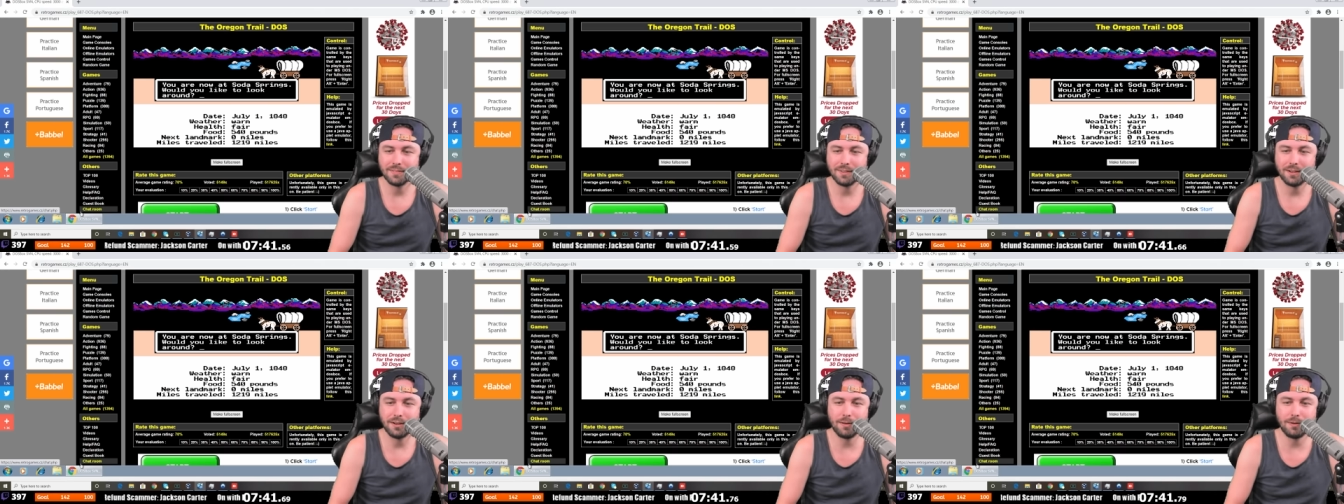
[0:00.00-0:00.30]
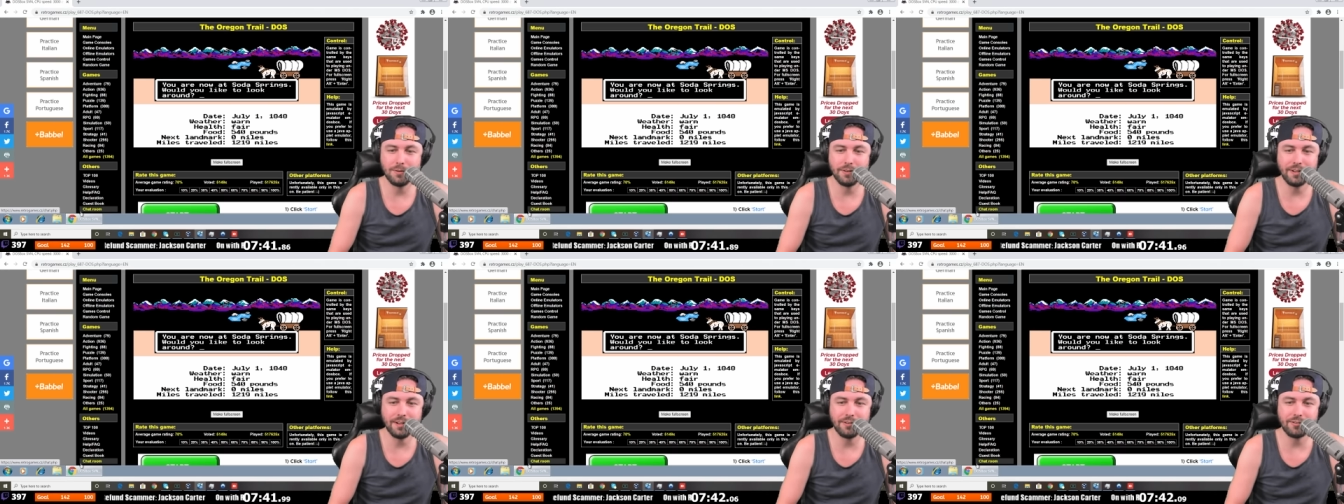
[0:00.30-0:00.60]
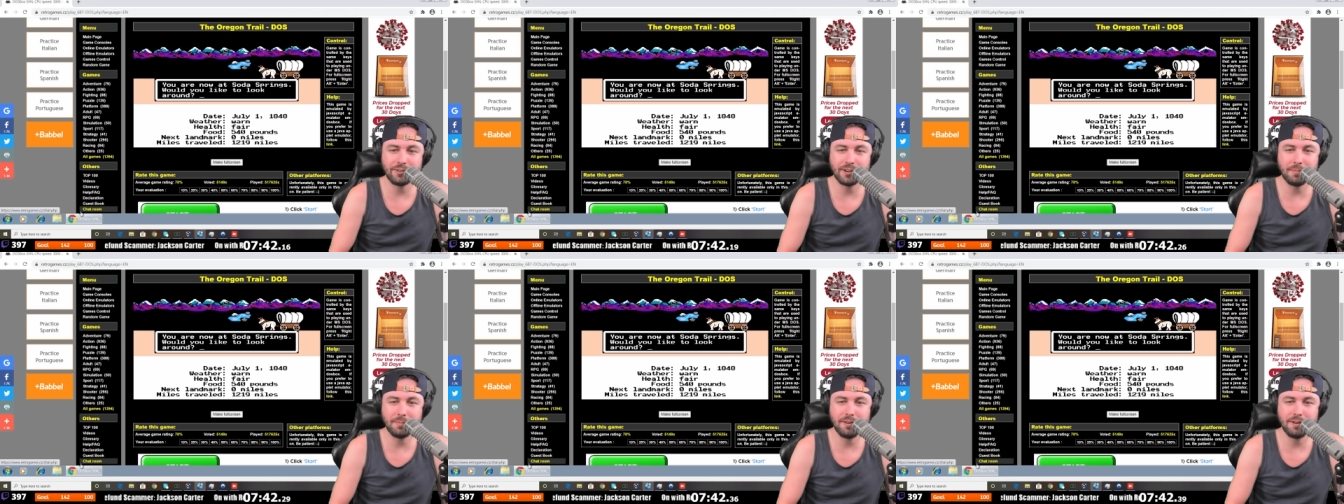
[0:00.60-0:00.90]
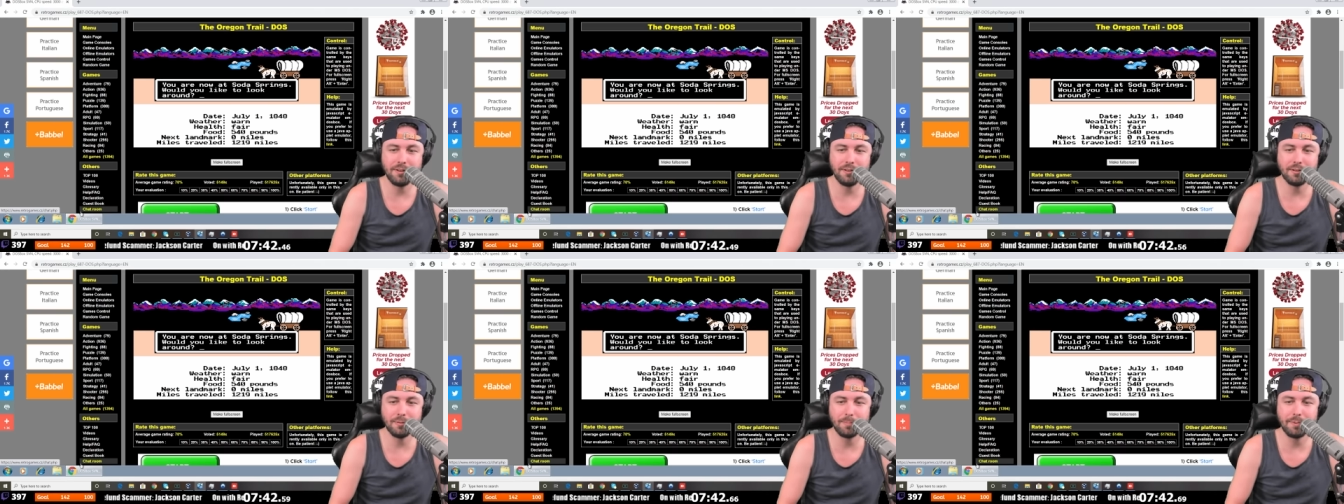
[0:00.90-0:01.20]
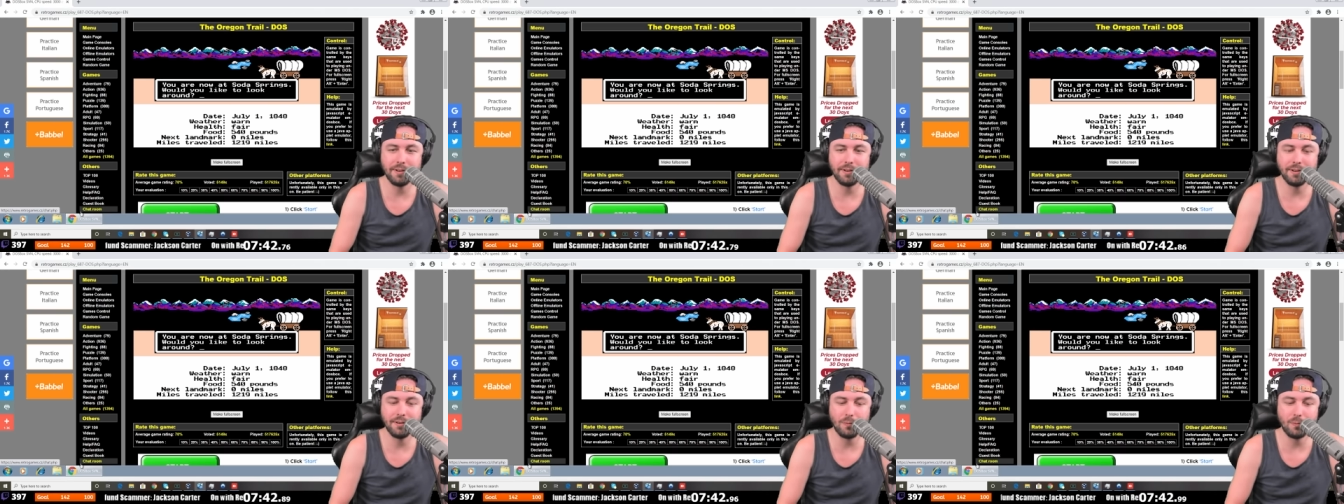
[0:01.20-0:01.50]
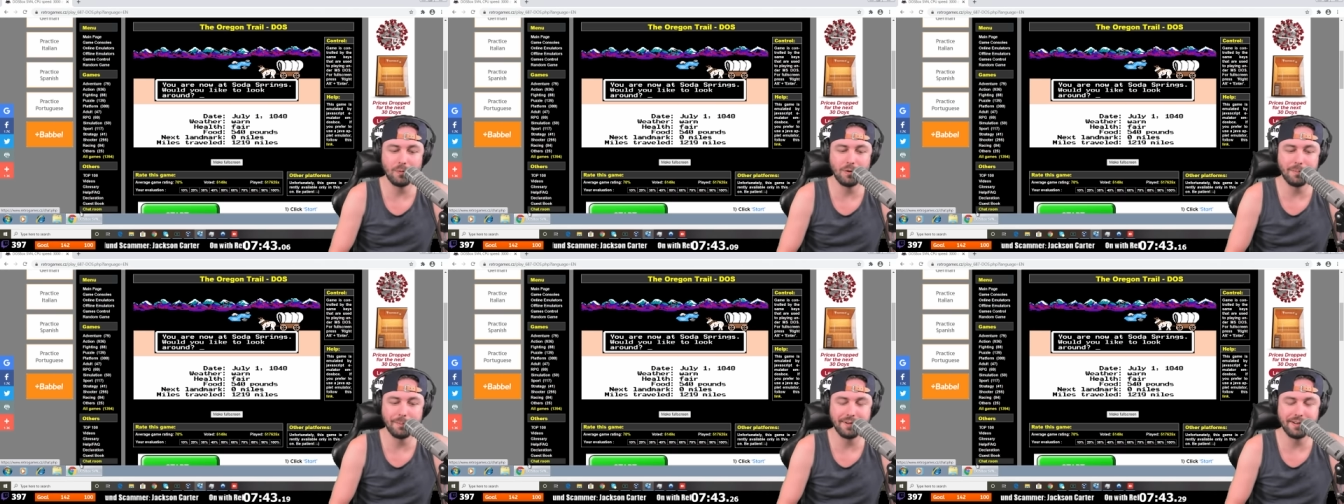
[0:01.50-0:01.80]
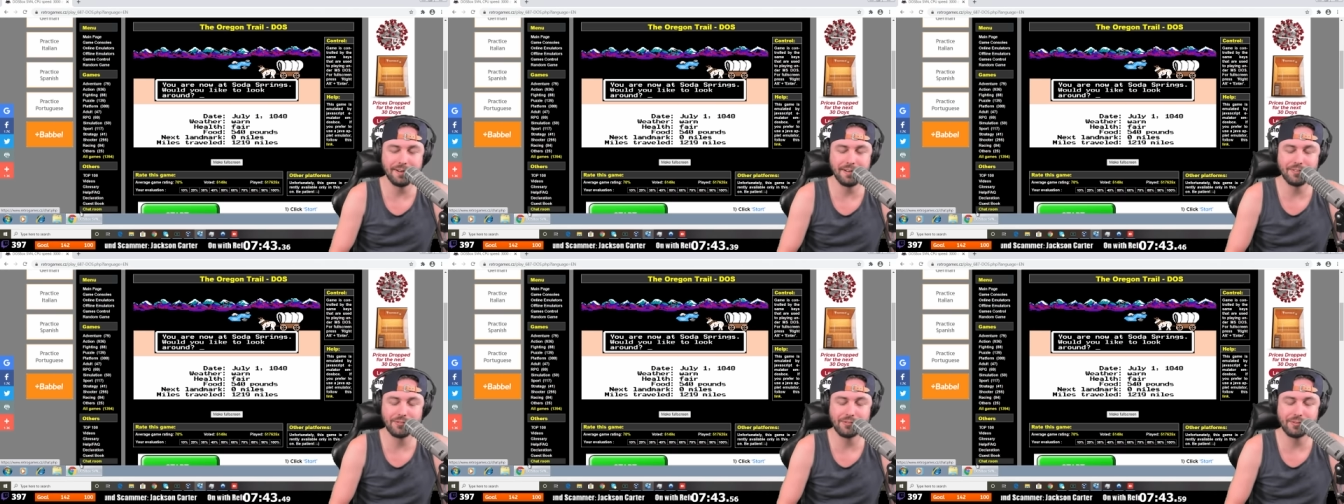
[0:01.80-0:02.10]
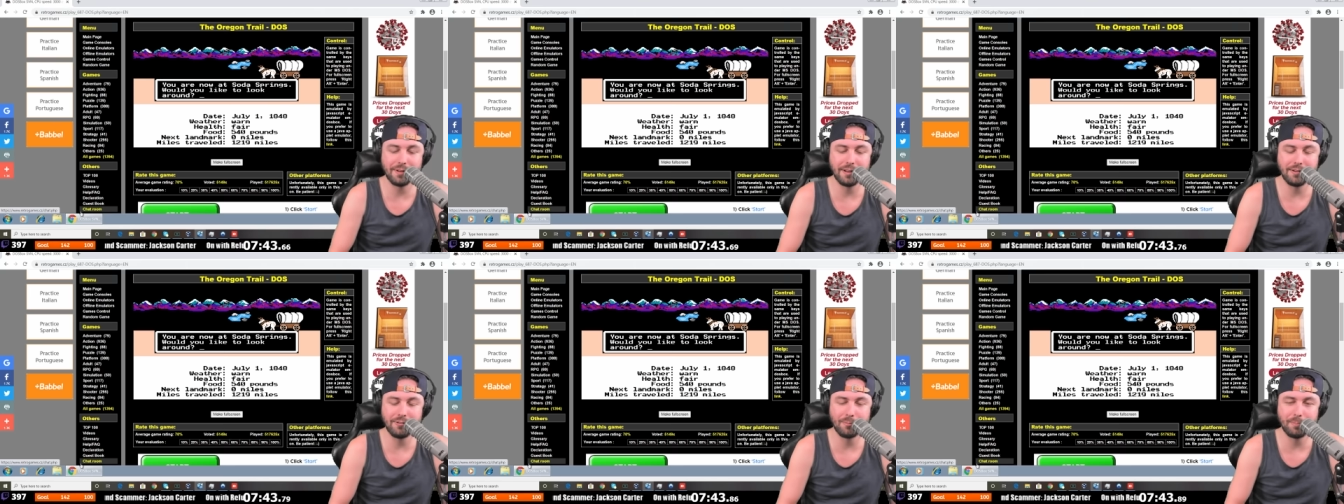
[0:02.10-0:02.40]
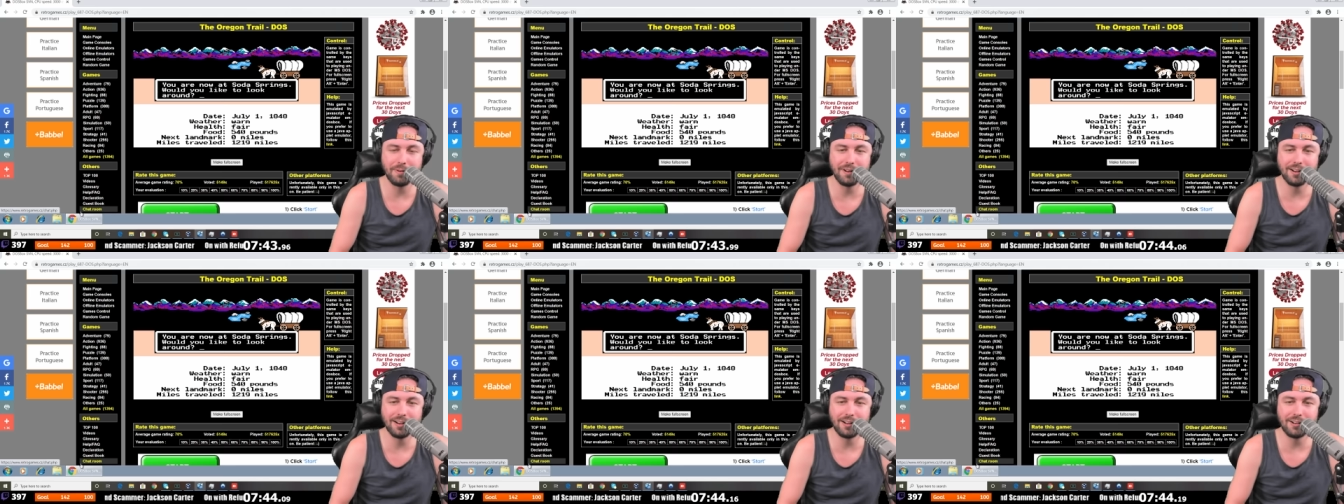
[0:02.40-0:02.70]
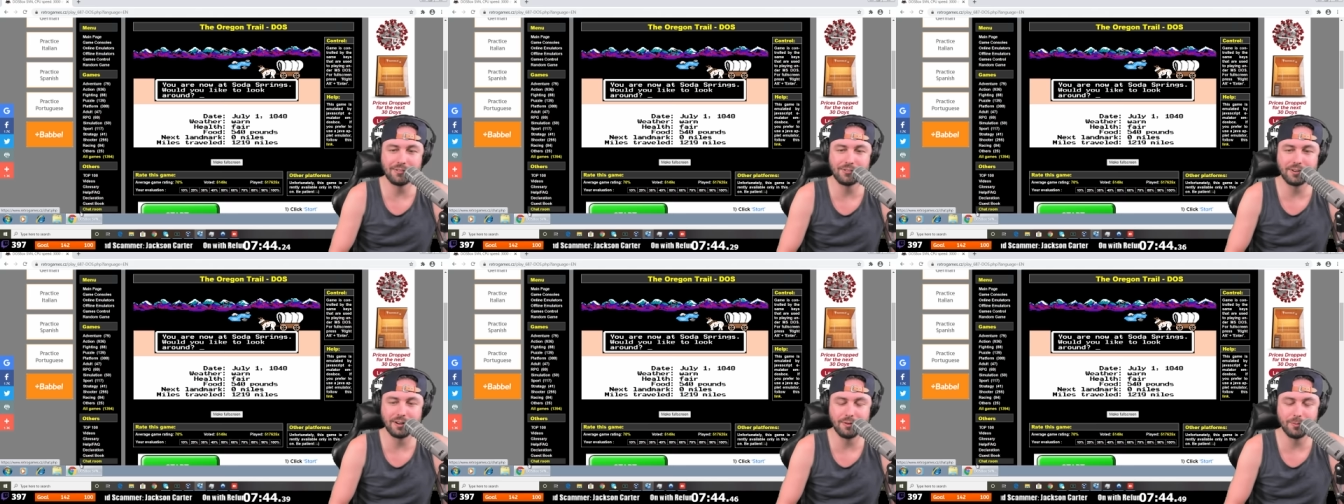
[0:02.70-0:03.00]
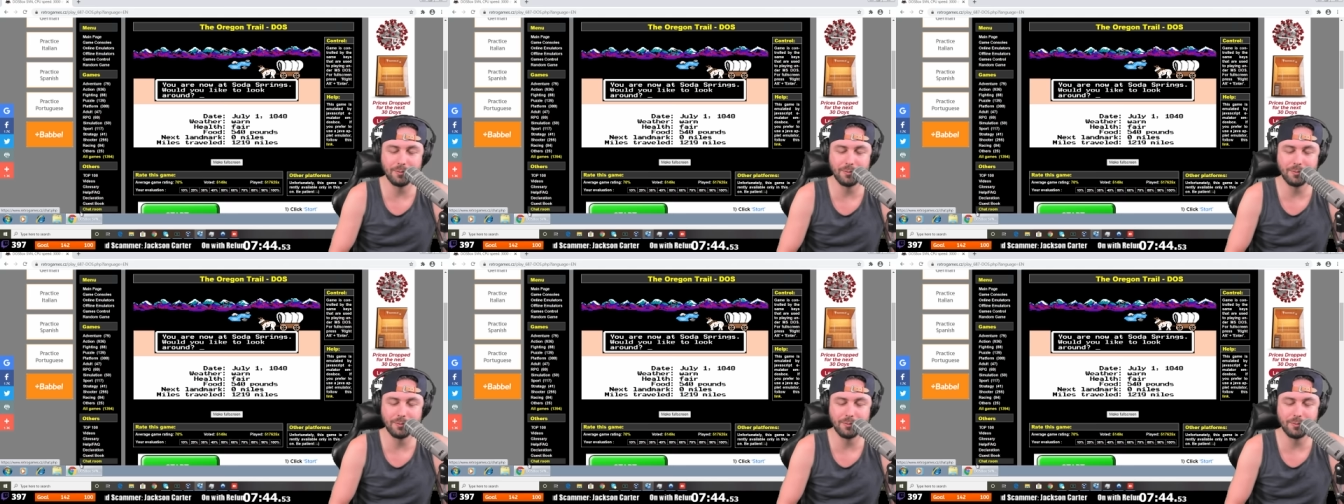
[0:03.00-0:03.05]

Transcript: Oh yes, I'm an independent woman, as as Beyonce